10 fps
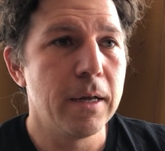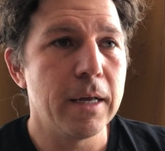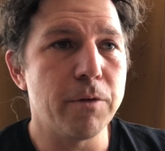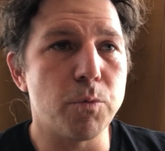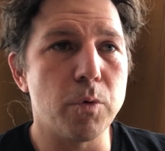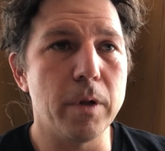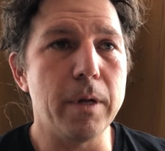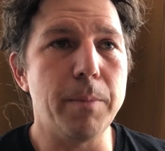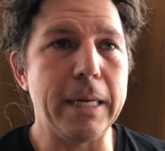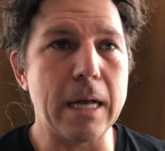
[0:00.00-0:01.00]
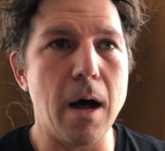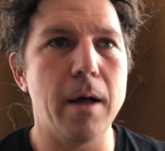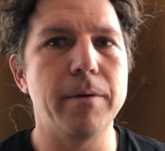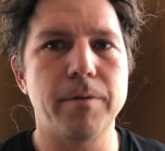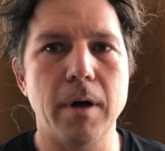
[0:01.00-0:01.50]
is really
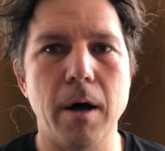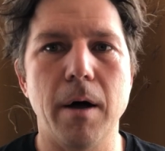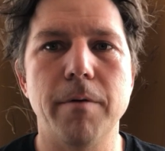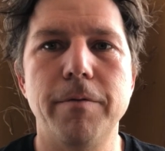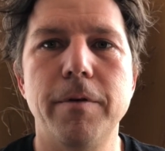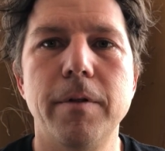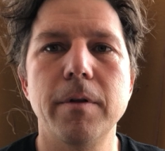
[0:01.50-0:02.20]
because of